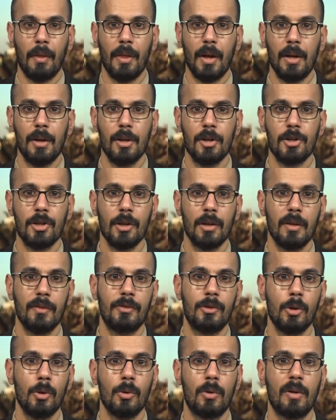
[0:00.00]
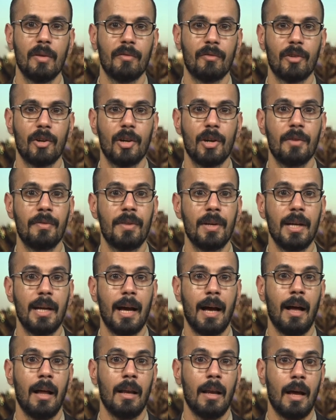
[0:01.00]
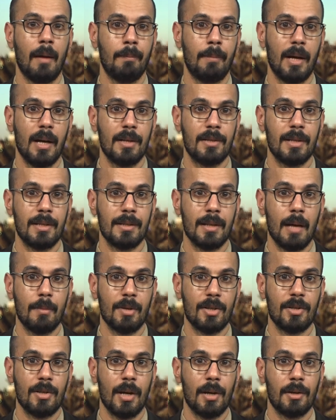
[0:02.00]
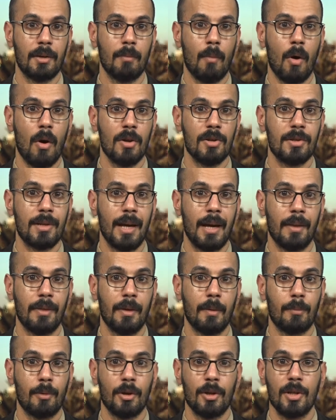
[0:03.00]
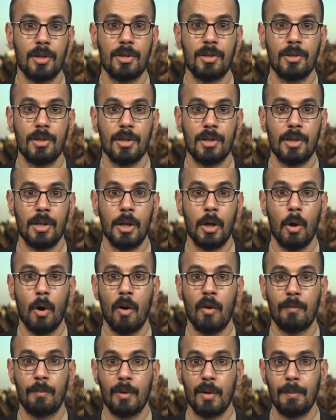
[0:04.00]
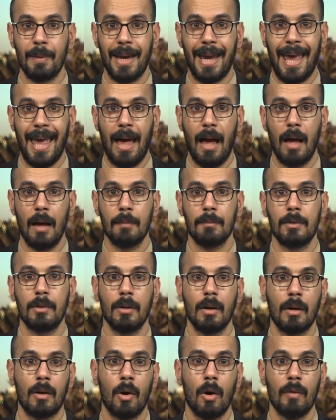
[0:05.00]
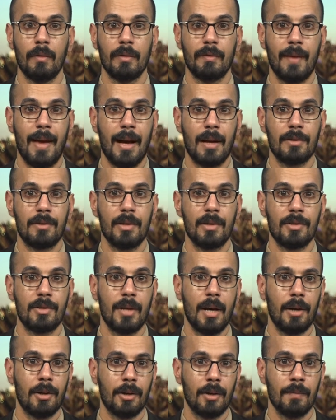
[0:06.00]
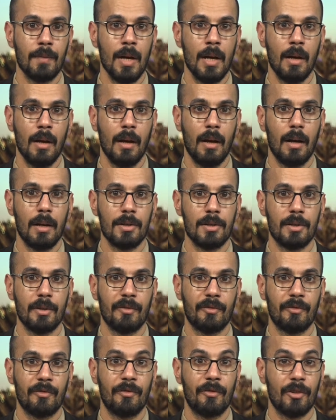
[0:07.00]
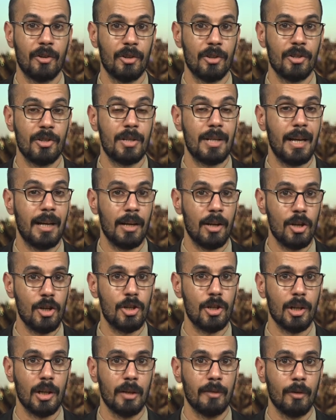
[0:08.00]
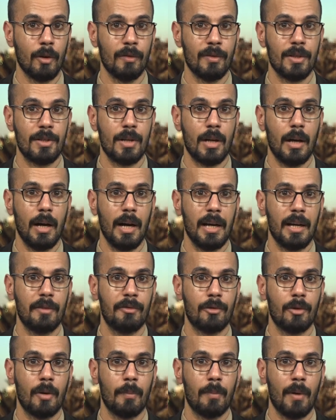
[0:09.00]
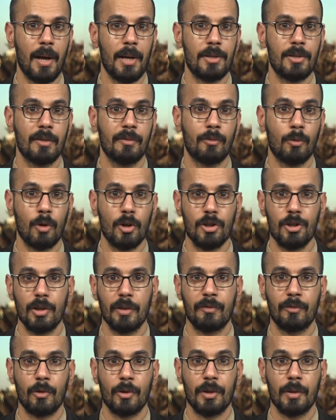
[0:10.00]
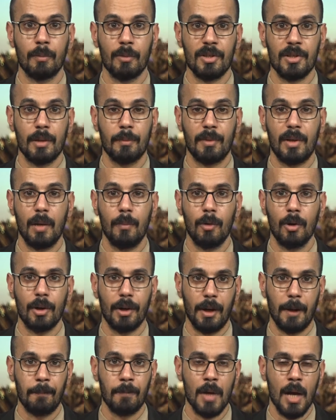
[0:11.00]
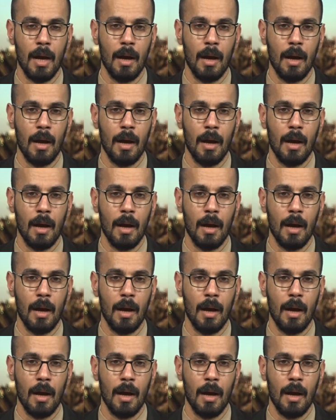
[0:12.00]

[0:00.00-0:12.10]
The initiative to convert the Al Abbas Islamic Center Mosque in the British city of Birmingham to a COVID vaccine center is the first initiative of its kind for a place of worship for the Muslim community.